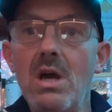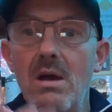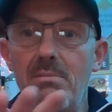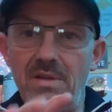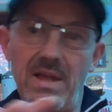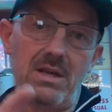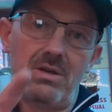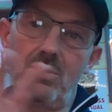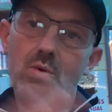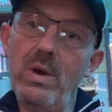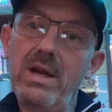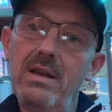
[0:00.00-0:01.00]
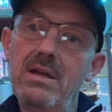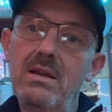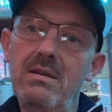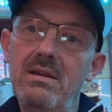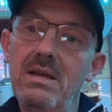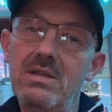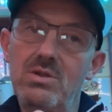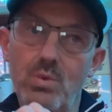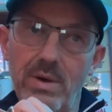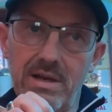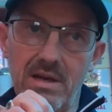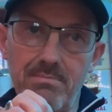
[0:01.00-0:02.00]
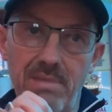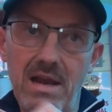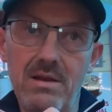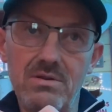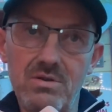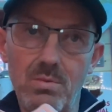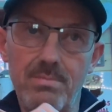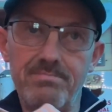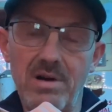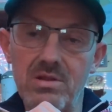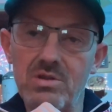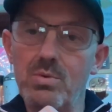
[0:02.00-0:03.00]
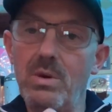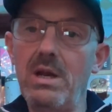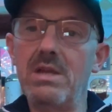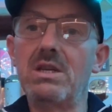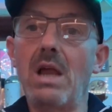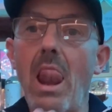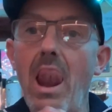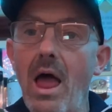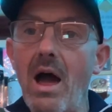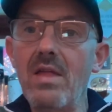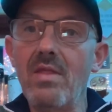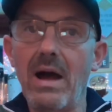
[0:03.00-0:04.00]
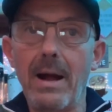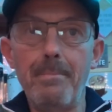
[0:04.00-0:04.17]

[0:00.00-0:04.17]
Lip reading: but then it's quickly balanced by the sweetness, and I like that.